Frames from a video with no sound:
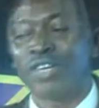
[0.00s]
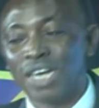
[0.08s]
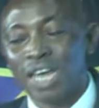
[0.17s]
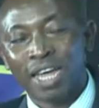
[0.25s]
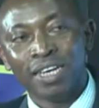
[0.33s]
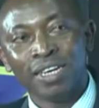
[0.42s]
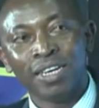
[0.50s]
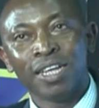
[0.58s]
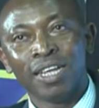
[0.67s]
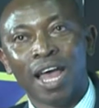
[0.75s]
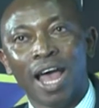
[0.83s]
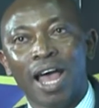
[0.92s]
line,
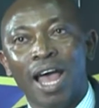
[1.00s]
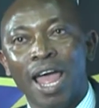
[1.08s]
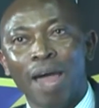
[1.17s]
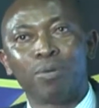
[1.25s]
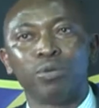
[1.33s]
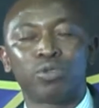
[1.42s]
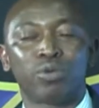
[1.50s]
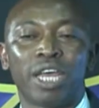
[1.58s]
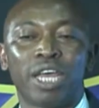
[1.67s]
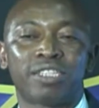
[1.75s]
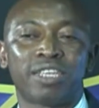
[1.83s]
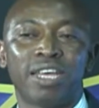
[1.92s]
I happen to
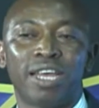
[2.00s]
get